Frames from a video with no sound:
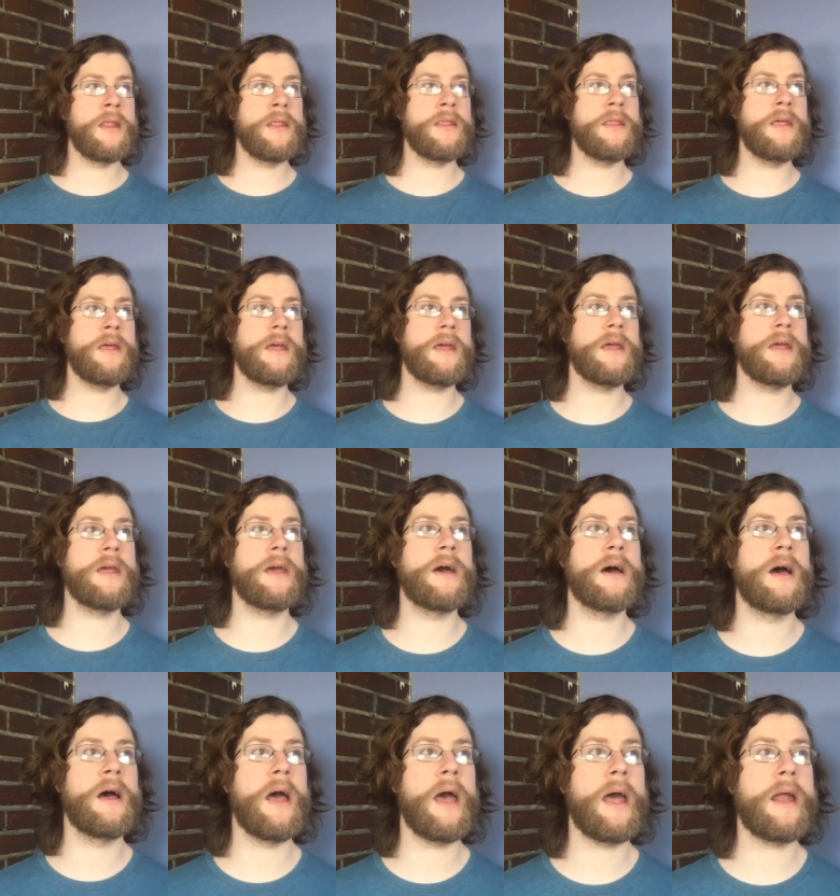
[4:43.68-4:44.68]
the
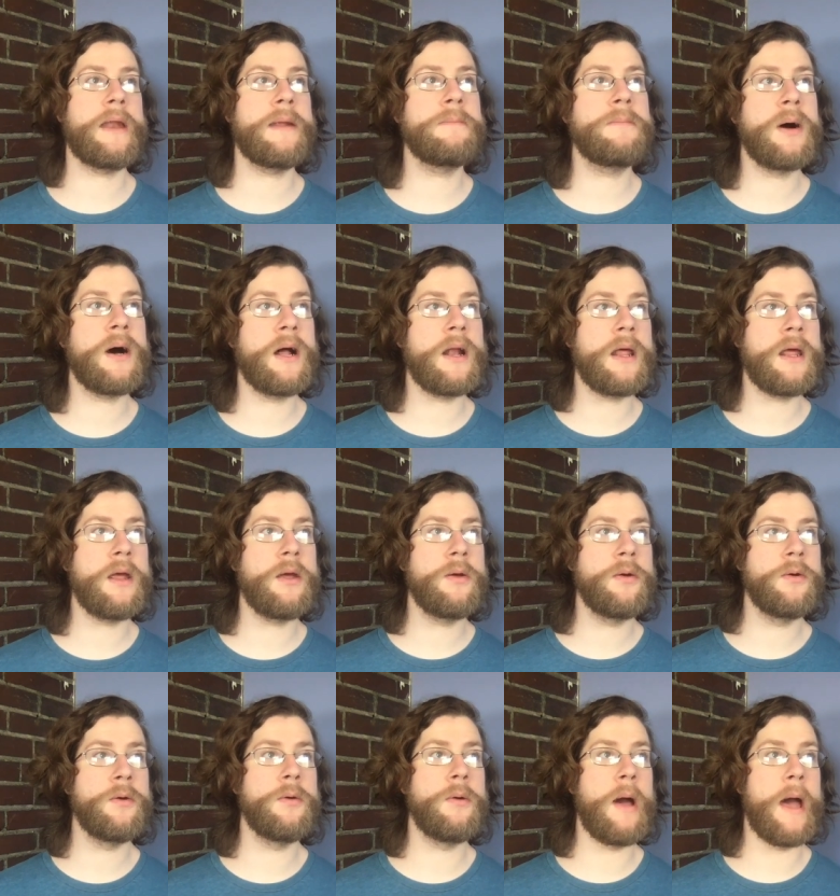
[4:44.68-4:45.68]
uh, anybody
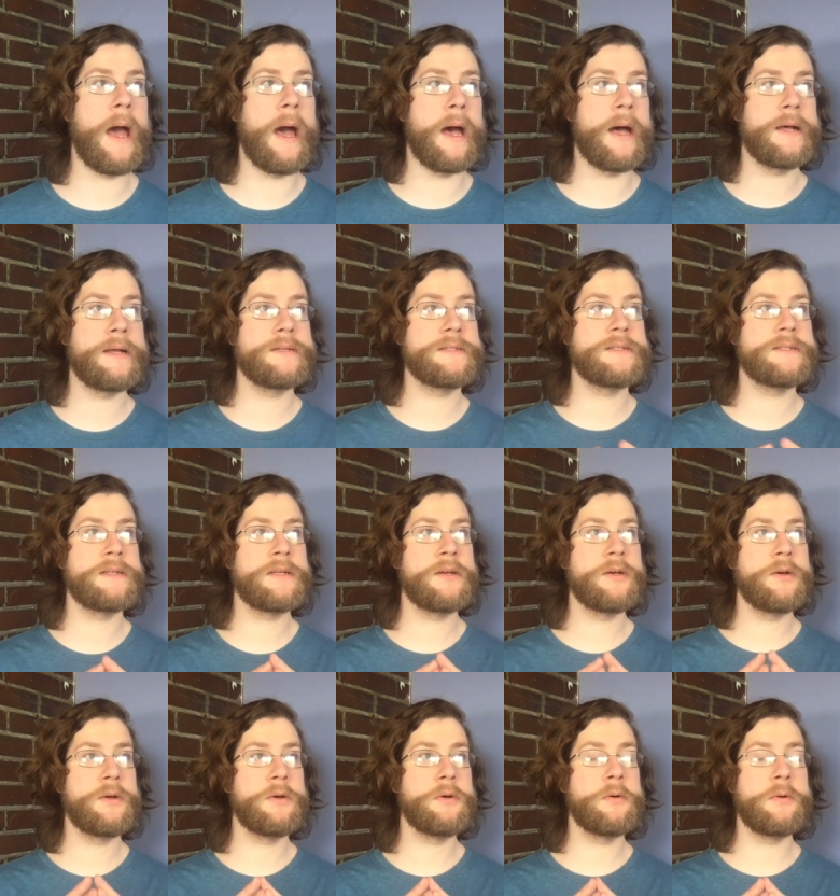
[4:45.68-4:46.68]
who has
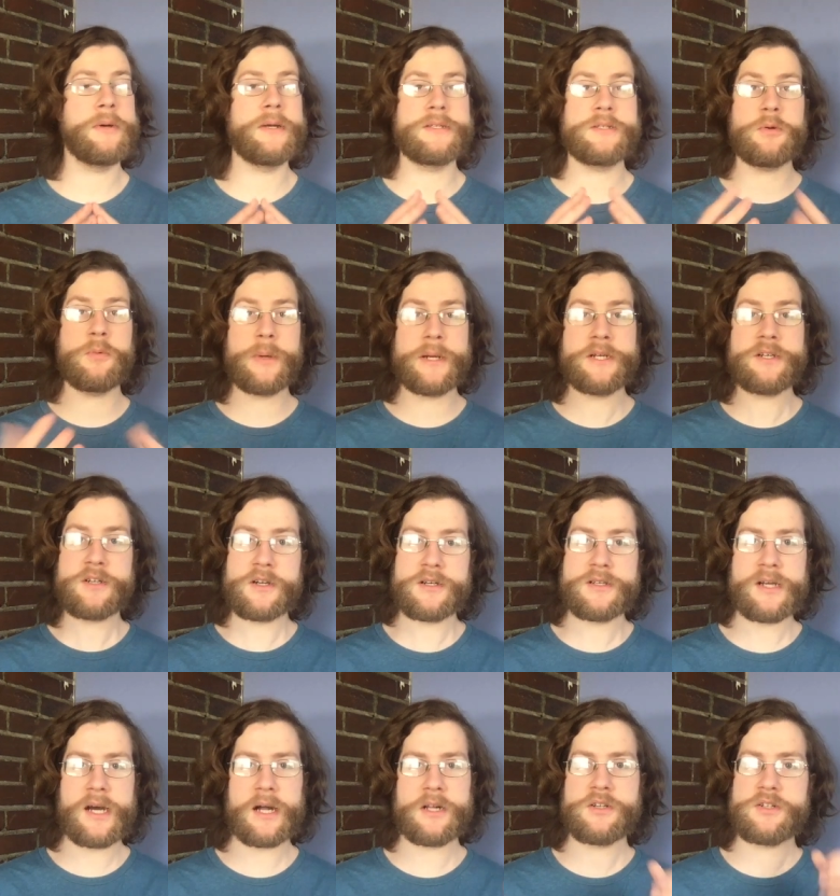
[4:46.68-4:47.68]
who is a winter
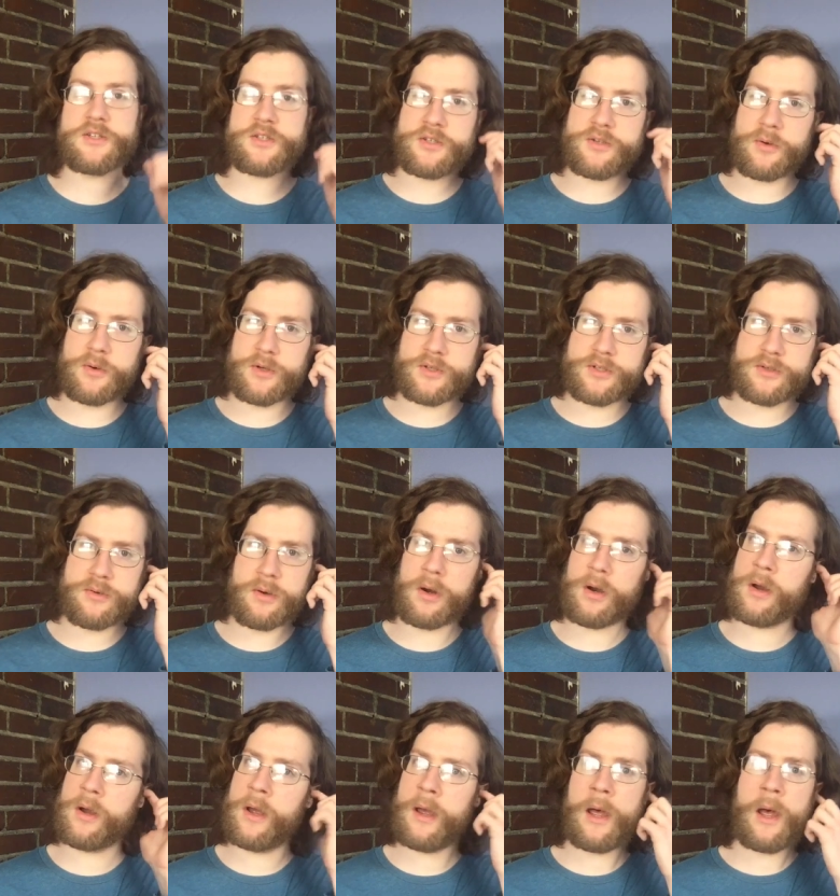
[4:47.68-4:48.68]
touch
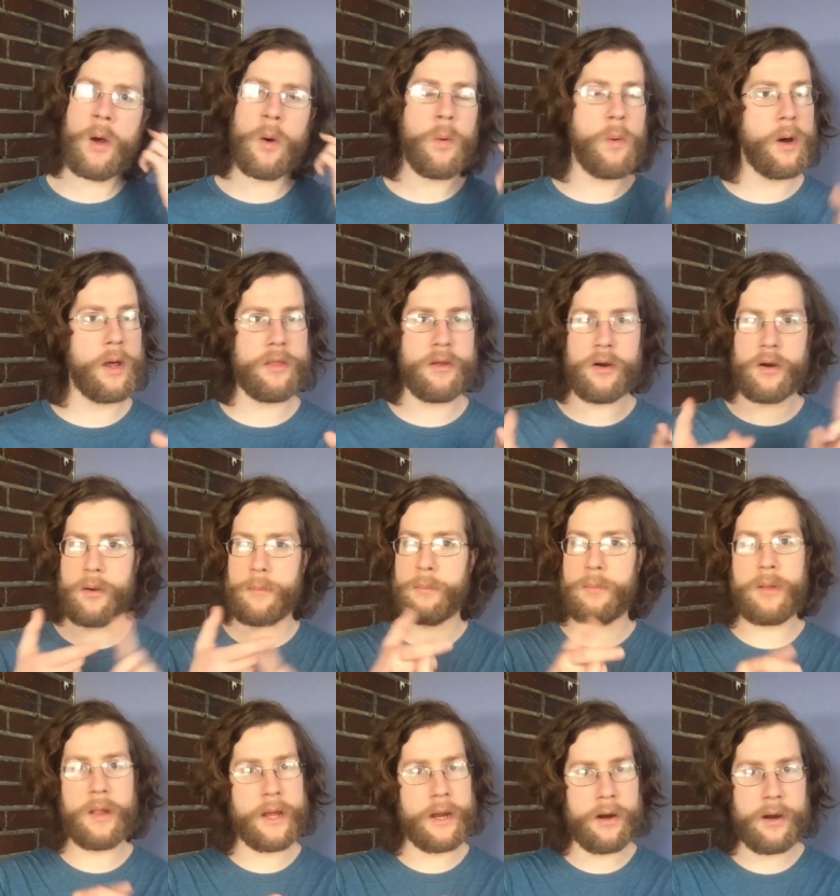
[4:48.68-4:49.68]
sorcerer whether a
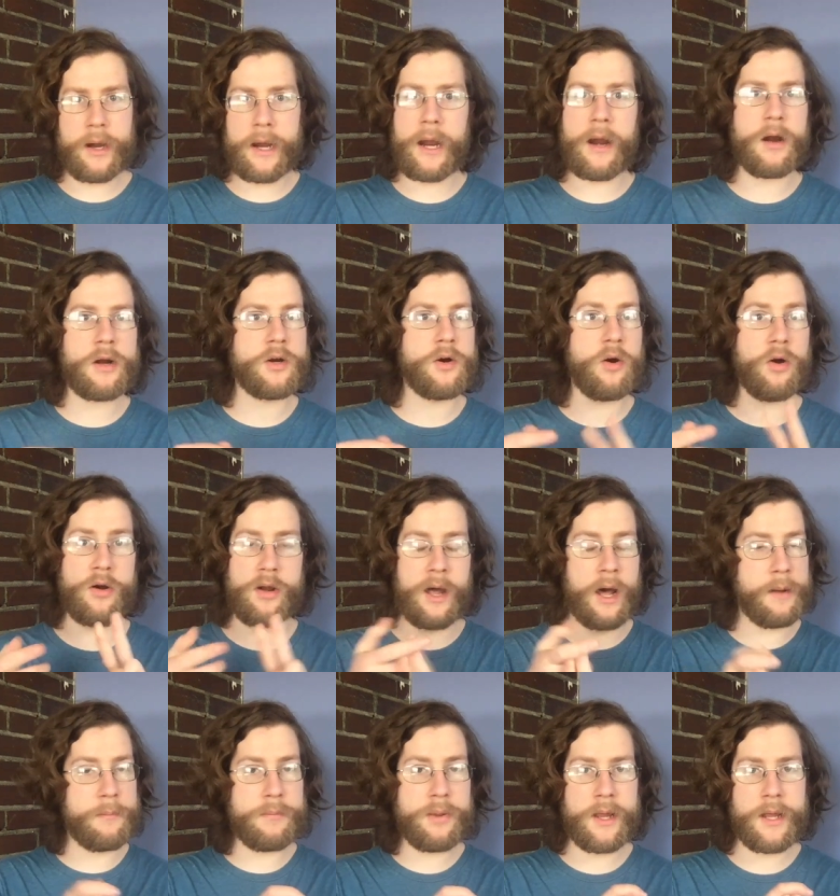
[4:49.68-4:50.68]
player character or
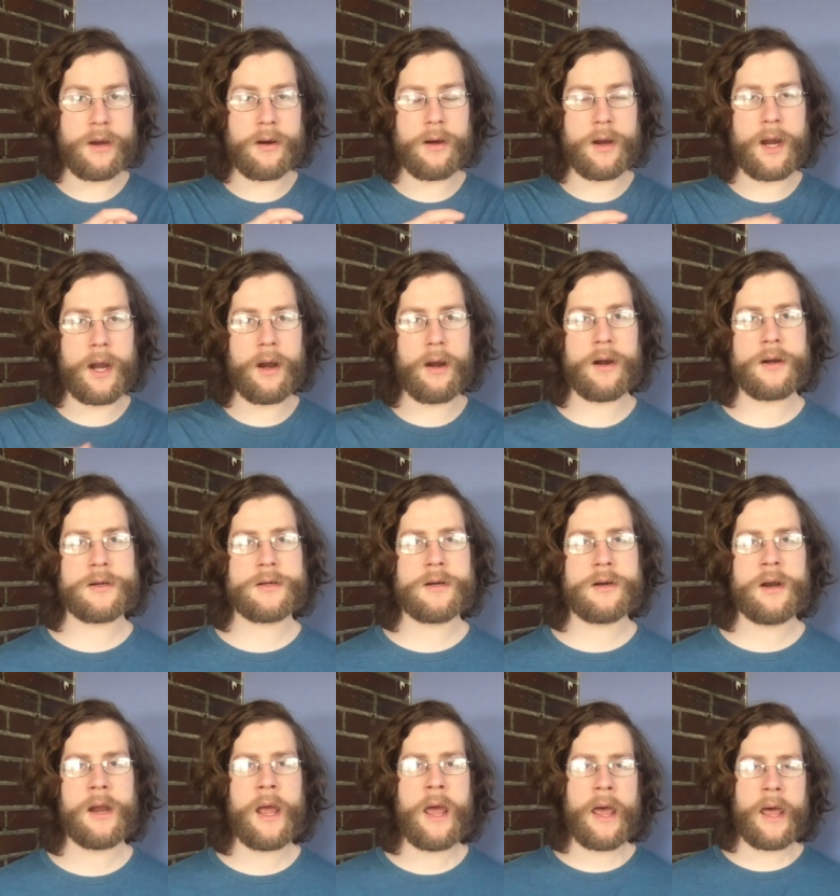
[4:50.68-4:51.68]
non player character,
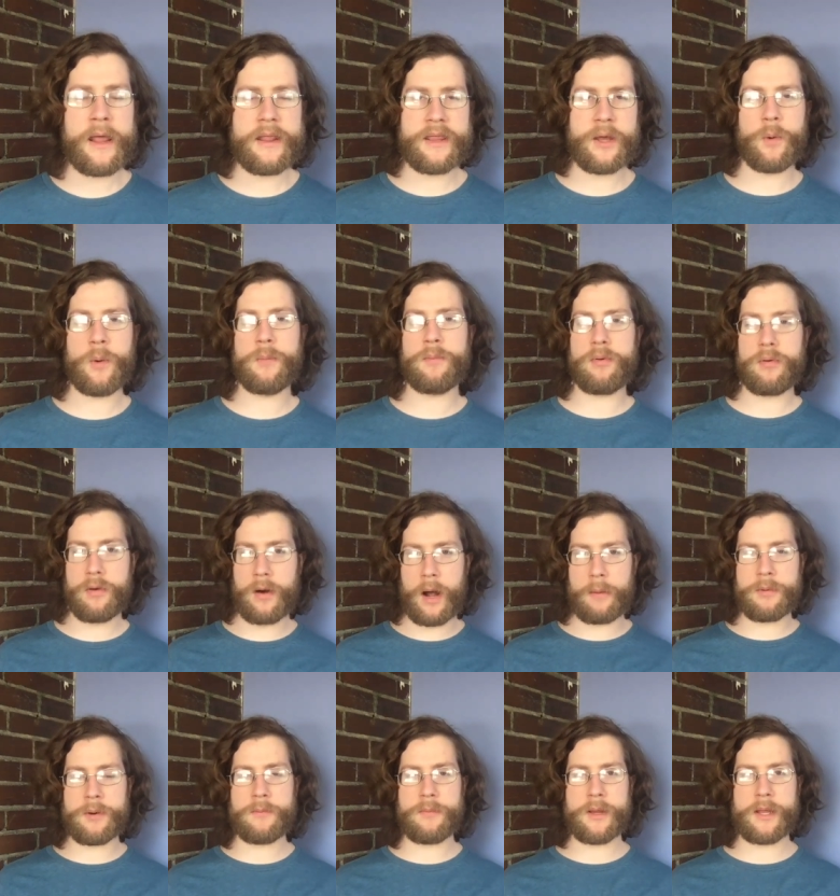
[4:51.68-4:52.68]
they would
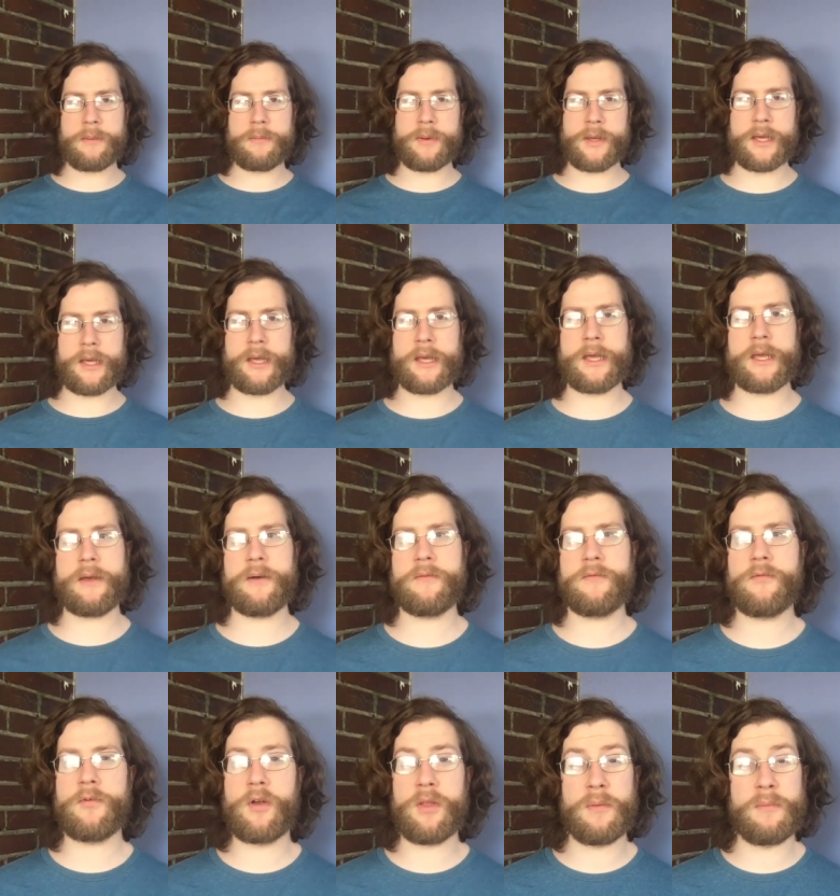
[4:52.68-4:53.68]
probably be,
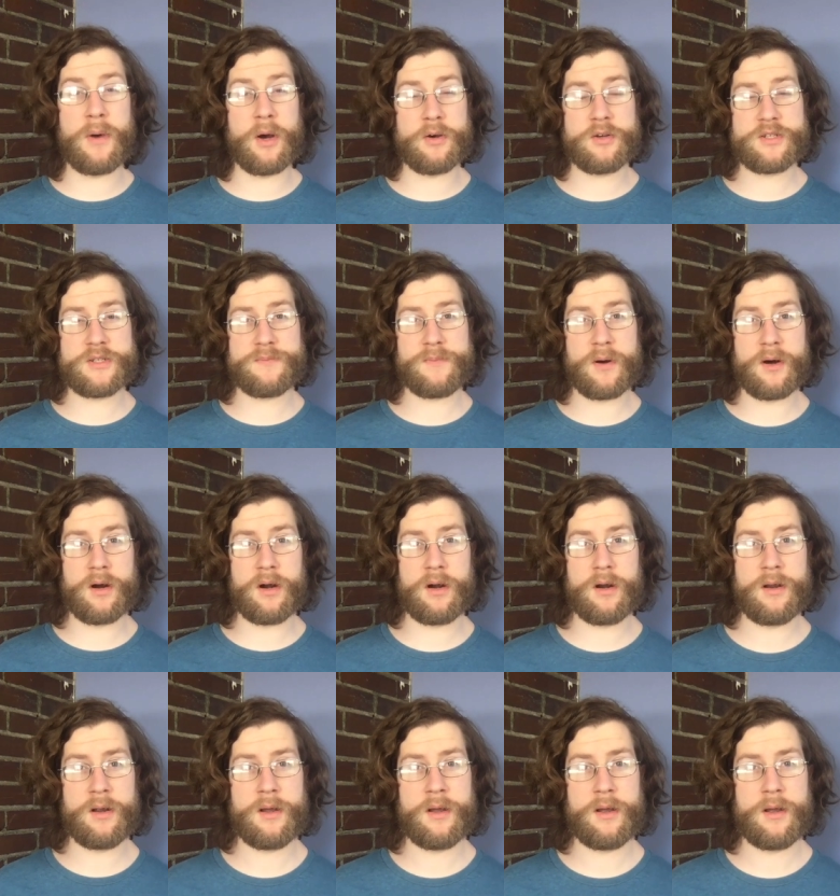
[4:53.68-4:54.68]
for the most part,
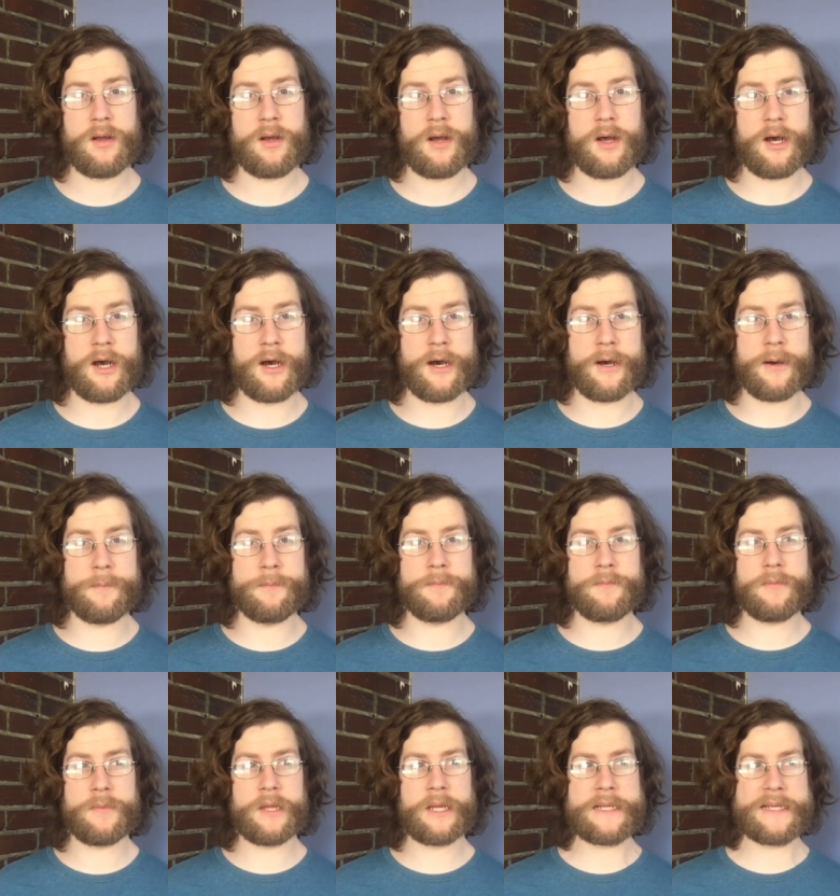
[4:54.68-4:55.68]
um,
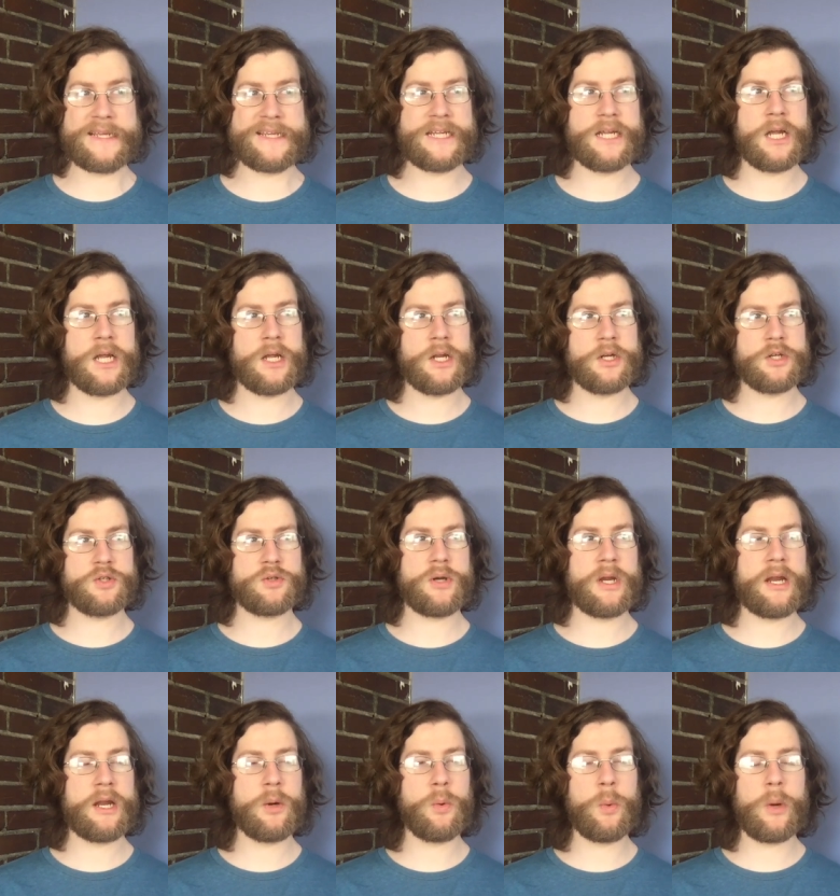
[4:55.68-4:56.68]

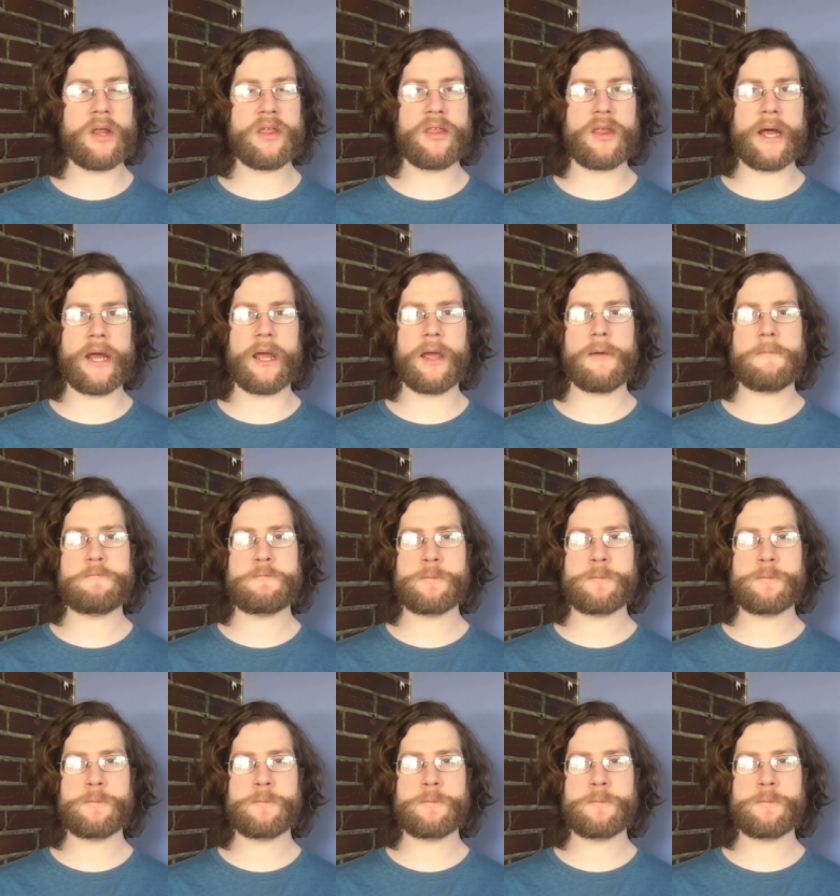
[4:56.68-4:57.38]
treated with like